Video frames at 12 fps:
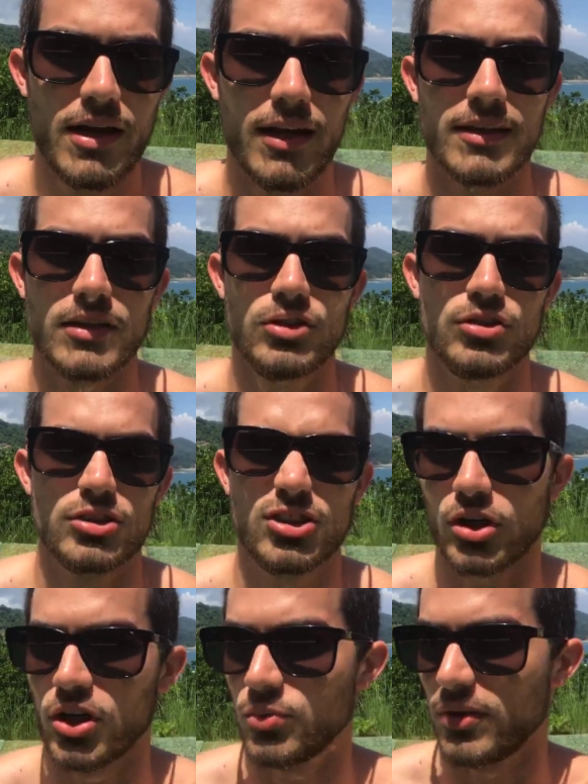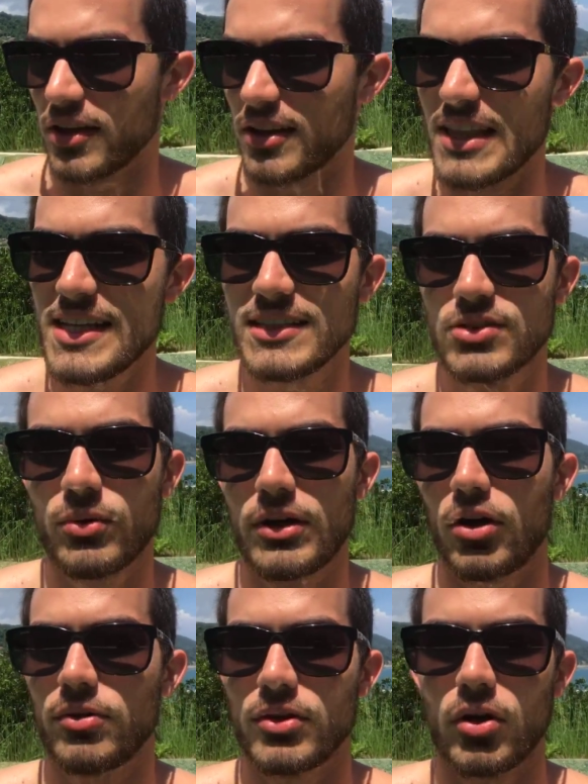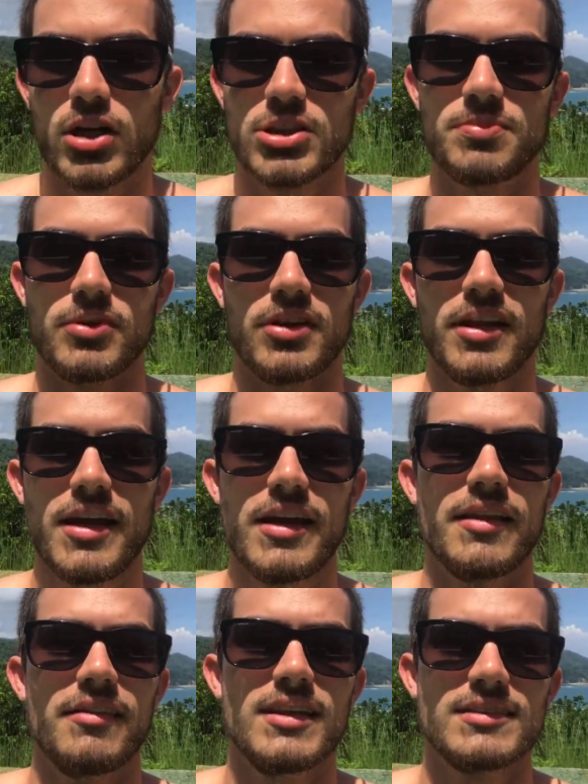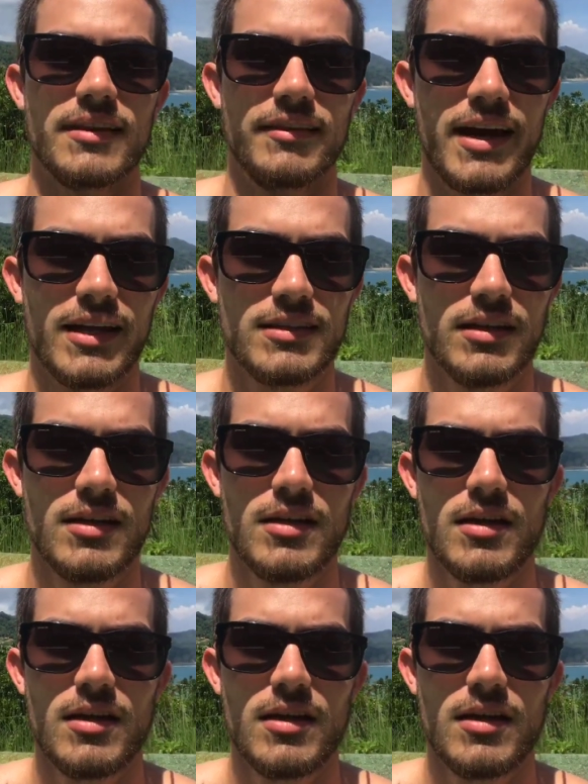and that you should start with at least $300 per day and this and that.